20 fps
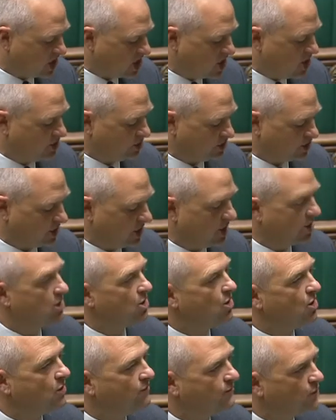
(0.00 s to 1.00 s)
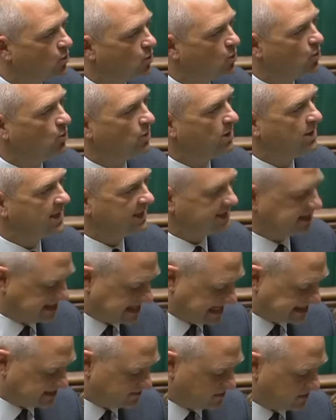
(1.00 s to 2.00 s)
closure of all
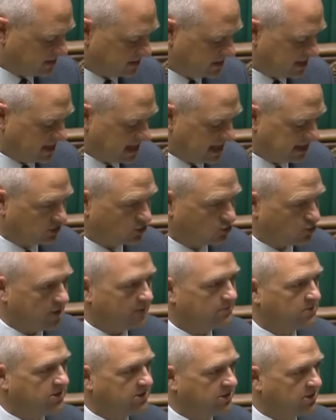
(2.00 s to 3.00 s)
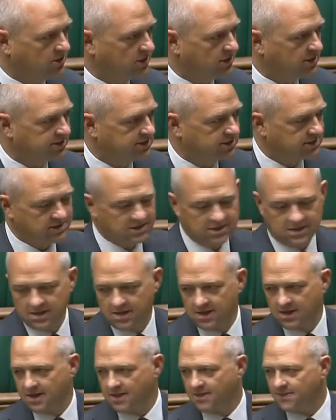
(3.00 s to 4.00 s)
assessment and treatment units?
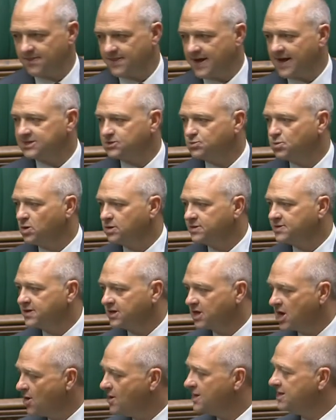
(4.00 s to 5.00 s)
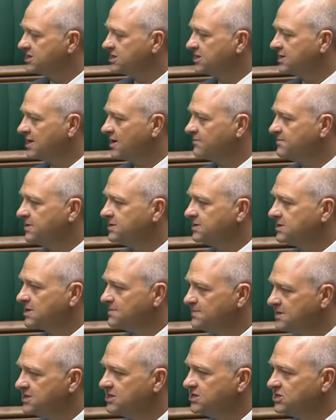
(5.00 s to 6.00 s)
That's what the coalition government
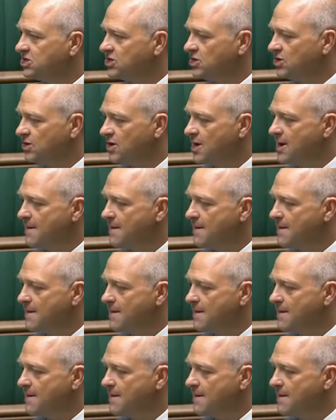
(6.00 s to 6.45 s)
committed to